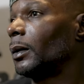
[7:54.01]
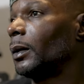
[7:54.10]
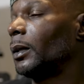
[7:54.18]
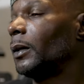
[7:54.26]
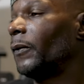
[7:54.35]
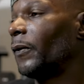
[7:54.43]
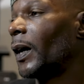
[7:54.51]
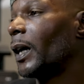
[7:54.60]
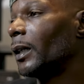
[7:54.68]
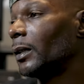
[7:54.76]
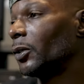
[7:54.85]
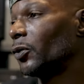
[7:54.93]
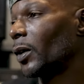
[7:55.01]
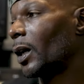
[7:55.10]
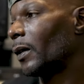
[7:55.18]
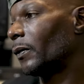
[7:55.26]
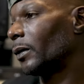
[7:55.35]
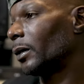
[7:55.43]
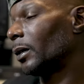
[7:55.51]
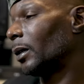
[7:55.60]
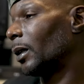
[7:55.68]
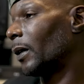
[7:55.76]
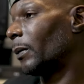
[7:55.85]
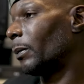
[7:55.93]
he fired the driver. He
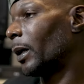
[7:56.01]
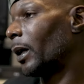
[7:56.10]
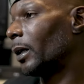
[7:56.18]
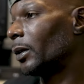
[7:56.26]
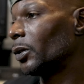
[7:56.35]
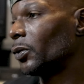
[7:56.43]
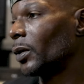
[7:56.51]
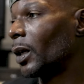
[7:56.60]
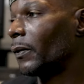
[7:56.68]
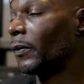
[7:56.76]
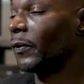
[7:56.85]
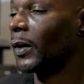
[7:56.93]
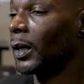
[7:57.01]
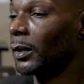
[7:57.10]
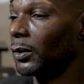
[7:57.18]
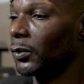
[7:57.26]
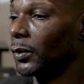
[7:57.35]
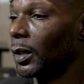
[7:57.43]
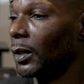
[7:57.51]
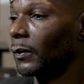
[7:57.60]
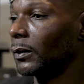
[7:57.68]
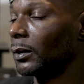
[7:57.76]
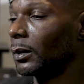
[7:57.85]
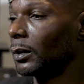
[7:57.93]
got mad at the driver, fired the
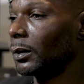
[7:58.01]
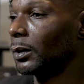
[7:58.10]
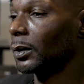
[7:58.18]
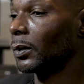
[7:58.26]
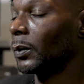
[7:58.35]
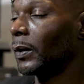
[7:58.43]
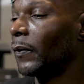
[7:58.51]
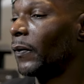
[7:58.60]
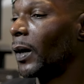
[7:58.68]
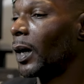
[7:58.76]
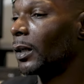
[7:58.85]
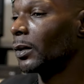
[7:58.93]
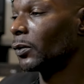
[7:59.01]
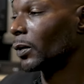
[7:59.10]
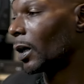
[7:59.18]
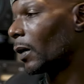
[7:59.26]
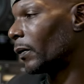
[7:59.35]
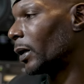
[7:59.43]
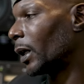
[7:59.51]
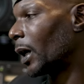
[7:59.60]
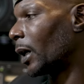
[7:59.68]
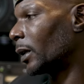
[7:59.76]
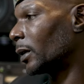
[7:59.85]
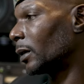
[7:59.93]
driver. So when he fired the driver, he
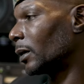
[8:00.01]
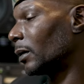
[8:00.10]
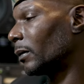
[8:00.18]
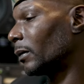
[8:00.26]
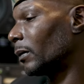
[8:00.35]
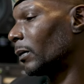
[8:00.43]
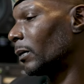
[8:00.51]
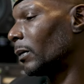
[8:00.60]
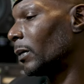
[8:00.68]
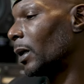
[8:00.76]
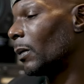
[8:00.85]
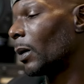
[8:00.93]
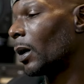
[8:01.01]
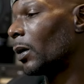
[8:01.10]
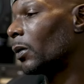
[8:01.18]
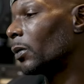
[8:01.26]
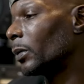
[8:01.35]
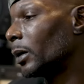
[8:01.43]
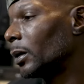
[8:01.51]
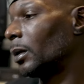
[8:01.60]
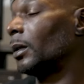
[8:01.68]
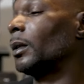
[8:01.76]
asked me and my homies,